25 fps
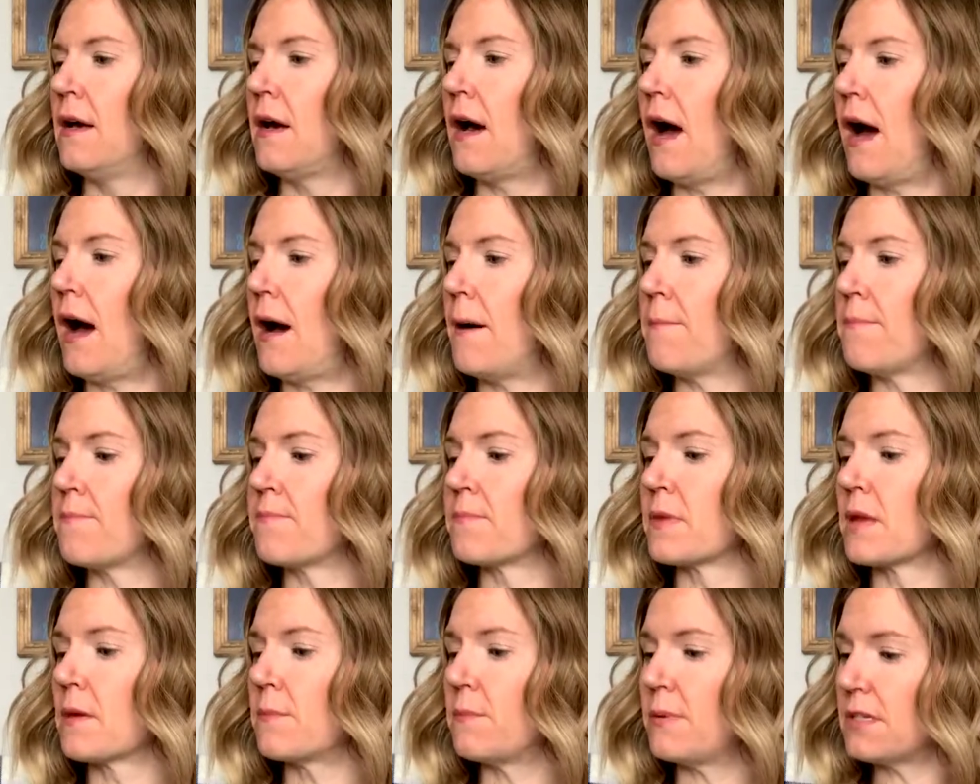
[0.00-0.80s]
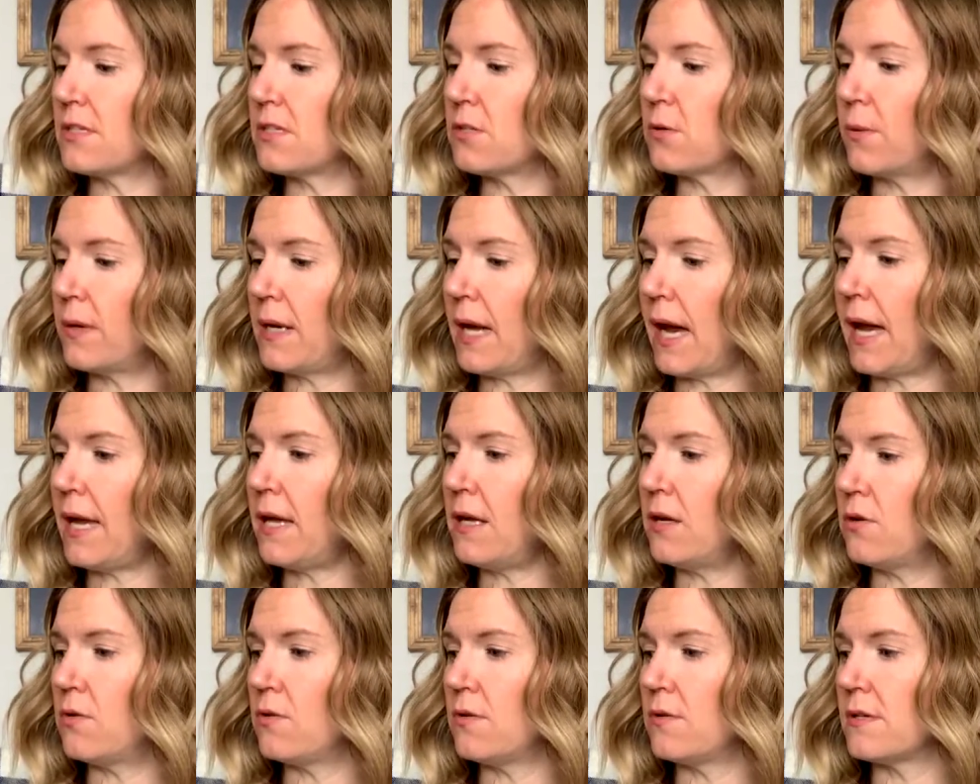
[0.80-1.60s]
But so what I
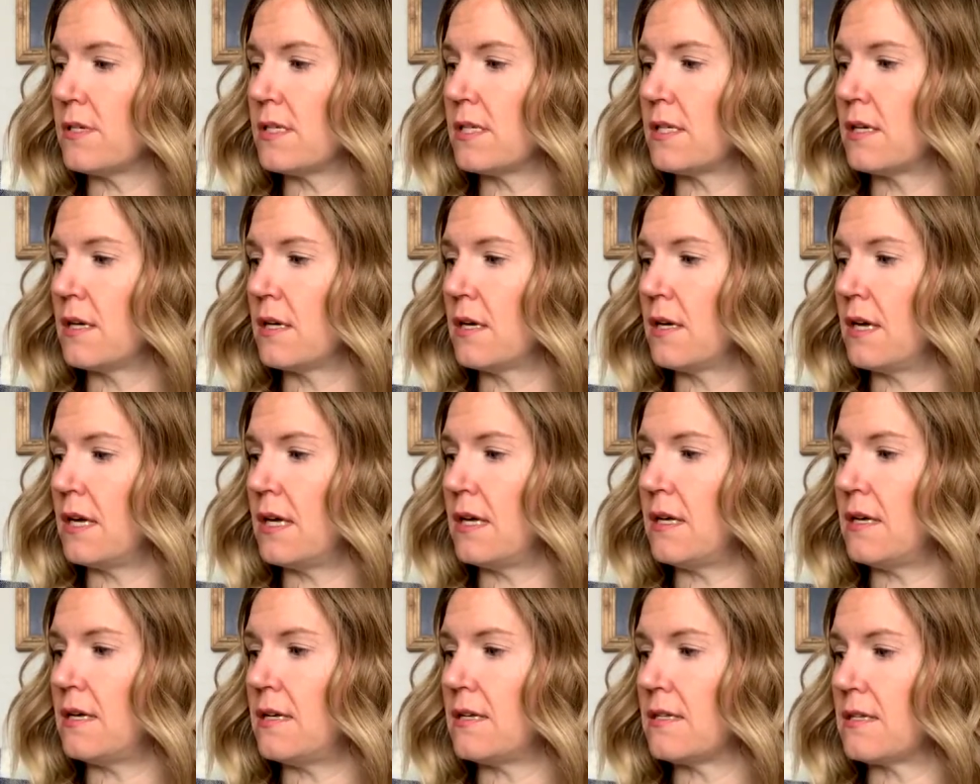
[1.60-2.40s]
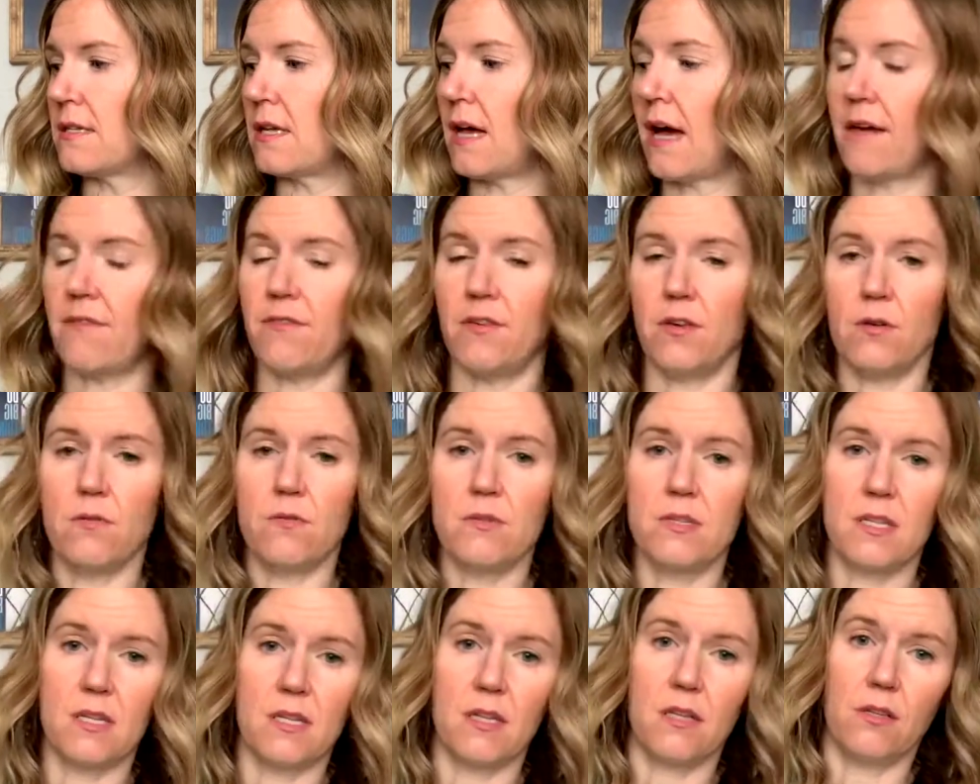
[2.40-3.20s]
use is I've
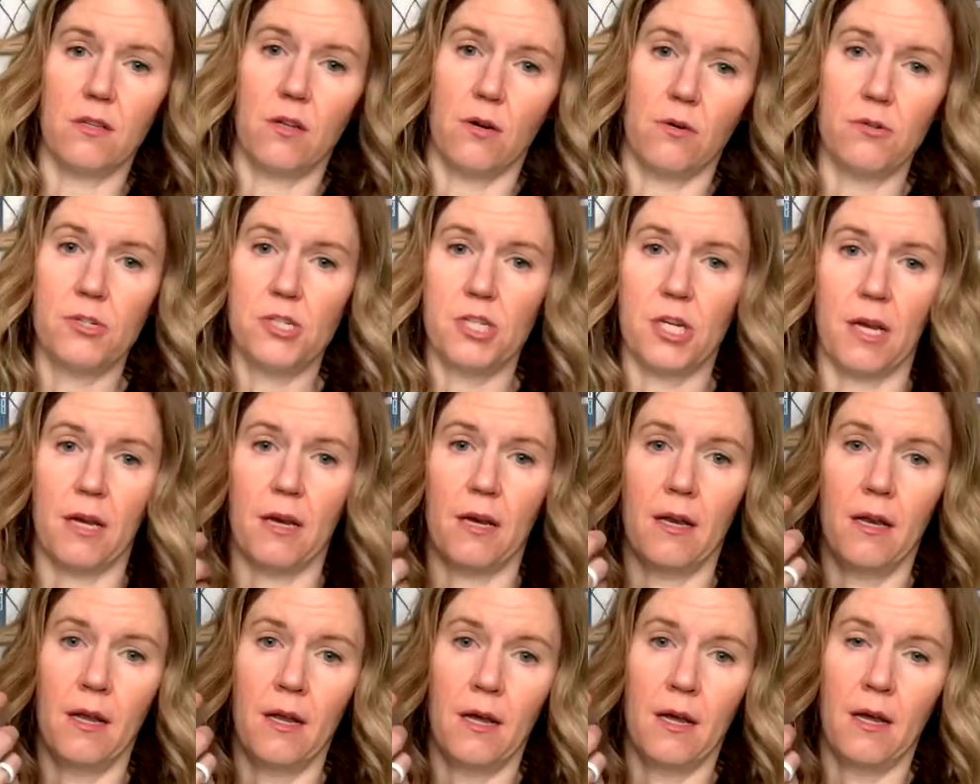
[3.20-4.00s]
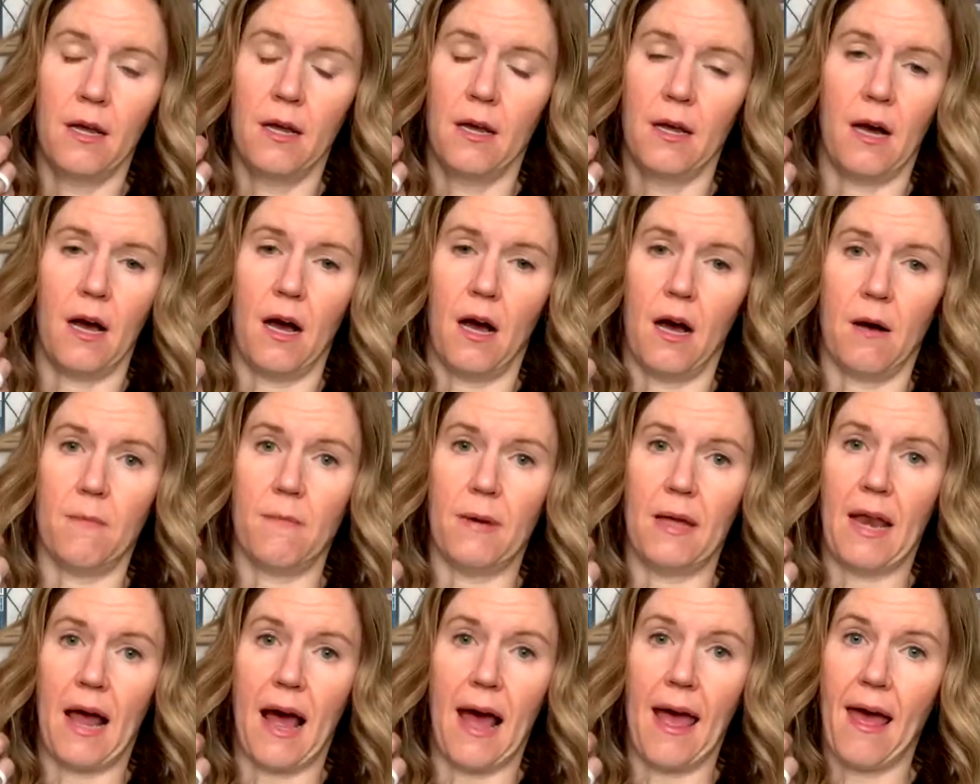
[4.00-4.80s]
used the lotion,
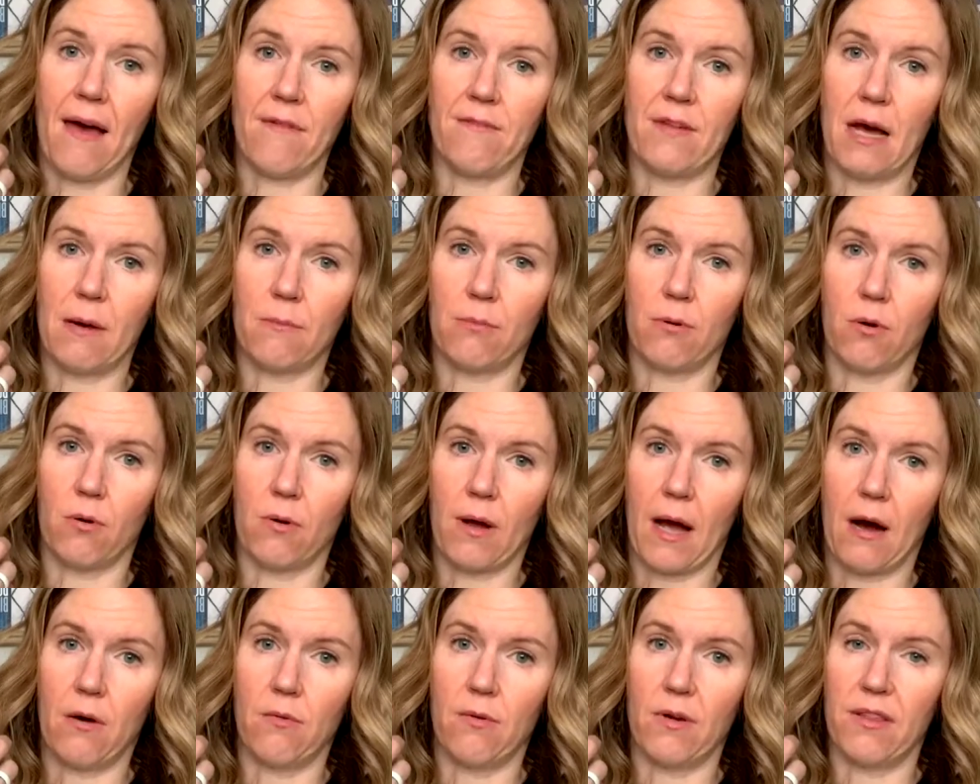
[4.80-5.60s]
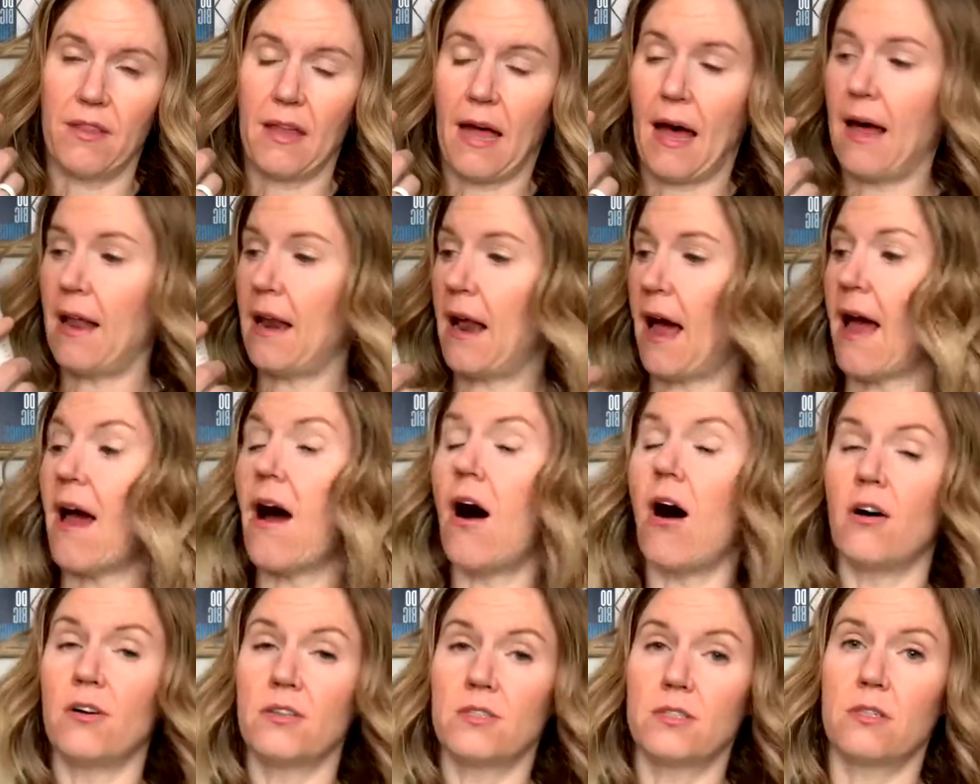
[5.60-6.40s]
and I have not broke out with that. I
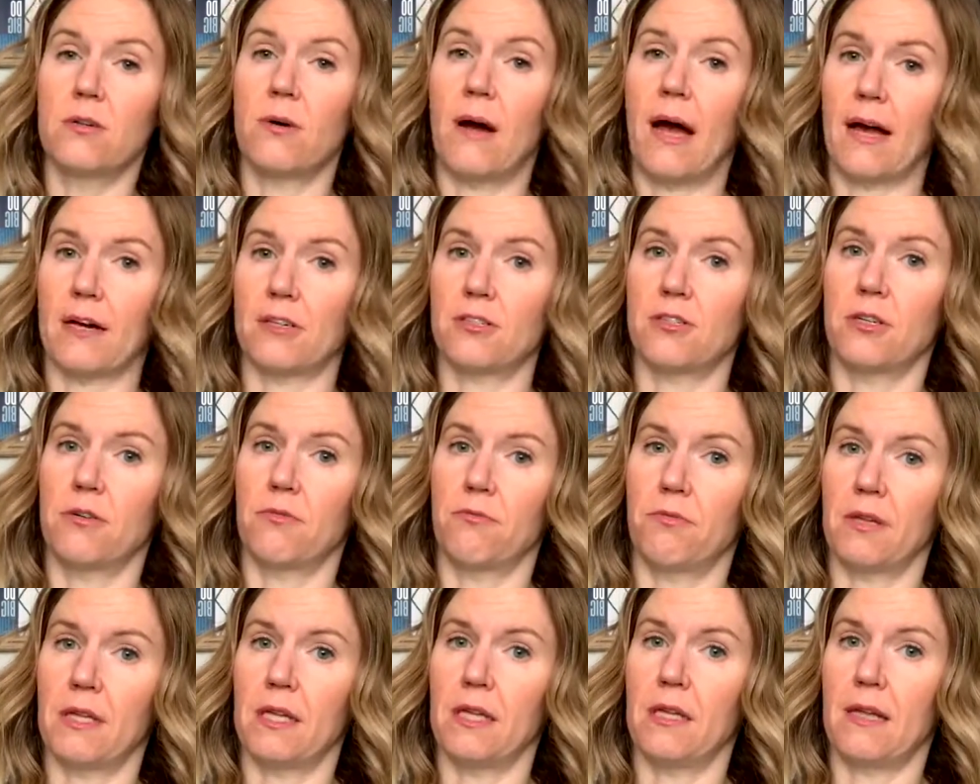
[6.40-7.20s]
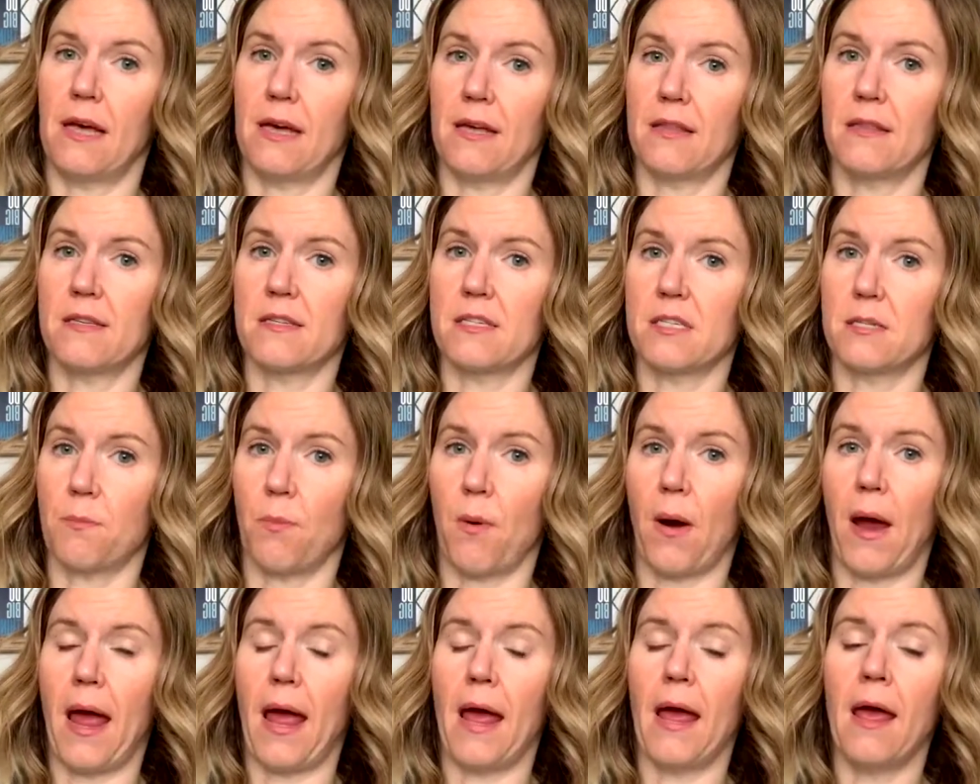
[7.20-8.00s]
also actually really like the
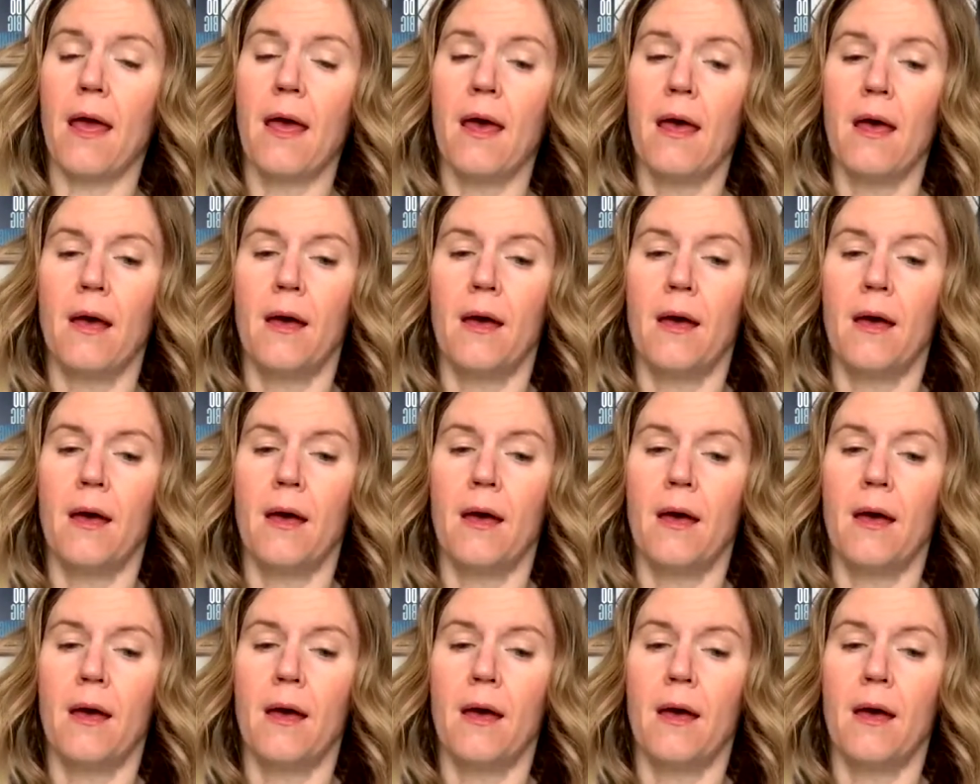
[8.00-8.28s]
spray.